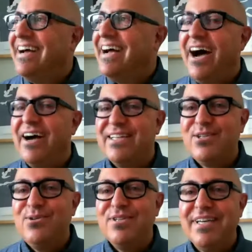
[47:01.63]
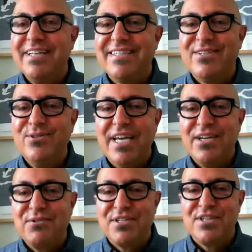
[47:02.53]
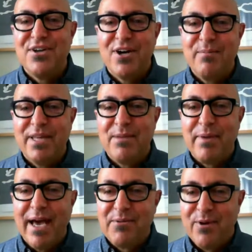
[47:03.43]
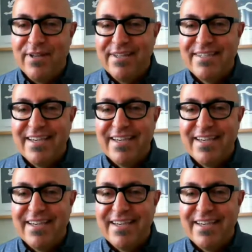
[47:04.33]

It's too dangerous to talk about the bad ones.